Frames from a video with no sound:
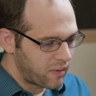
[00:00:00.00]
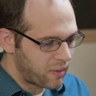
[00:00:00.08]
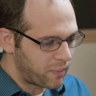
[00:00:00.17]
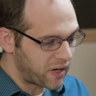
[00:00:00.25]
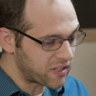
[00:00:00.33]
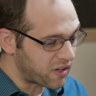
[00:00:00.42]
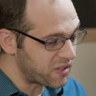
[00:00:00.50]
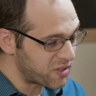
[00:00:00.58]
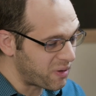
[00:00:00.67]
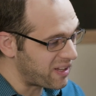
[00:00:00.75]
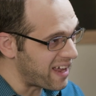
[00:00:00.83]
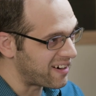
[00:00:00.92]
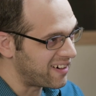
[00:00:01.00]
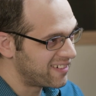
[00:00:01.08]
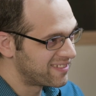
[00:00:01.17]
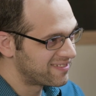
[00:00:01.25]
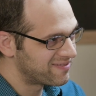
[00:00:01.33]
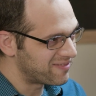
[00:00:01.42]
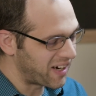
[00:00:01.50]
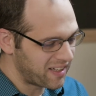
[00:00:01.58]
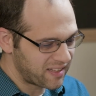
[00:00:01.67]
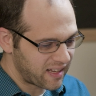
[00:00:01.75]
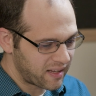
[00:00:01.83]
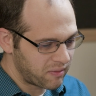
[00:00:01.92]
But it's also a letter,
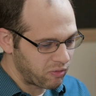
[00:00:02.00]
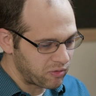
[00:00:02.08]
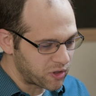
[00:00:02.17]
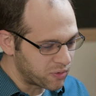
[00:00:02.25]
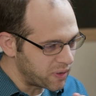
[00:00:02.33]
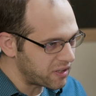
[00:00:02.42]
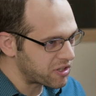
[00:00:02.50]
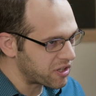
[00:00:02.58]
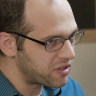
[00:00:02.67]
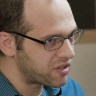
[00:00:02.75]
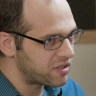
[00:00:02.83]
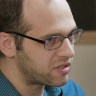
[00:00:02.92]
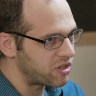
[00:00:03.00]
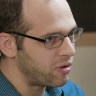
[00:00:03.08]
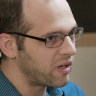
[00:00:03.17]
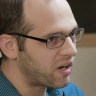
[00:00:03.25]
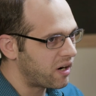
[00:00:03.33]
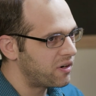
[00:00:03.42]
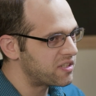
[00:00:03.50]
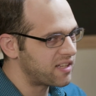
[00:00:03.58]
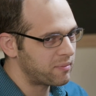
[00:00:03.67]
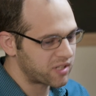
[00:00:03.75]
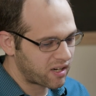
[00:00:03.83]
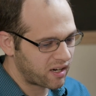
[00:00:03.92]
right? To real churches, to encourage
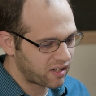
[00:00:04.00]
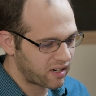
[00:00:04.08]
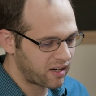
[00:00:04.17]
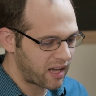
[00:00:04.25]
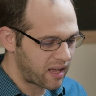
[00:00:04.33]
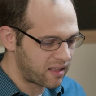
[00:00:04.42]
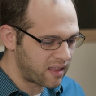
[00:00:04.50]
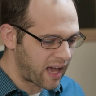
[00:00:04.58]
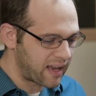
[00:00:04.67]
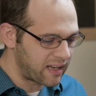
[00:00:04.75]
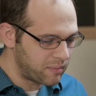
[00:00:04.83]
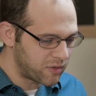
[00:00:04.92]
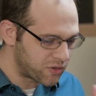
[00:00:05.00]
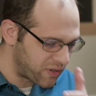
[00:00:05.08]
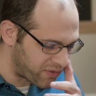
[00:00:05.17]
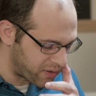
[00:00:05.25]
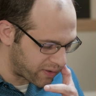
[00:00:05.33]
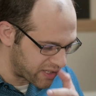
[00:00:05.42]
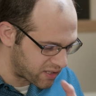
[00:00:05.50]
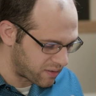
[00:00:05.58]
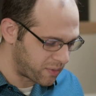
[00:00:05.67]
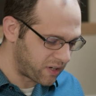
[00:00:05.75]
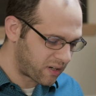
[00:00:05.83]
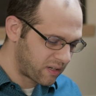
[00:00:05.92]
them to conquer, and that imagery from the rest of
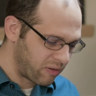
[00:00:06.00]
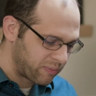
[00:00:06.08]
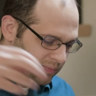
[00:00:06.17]
the book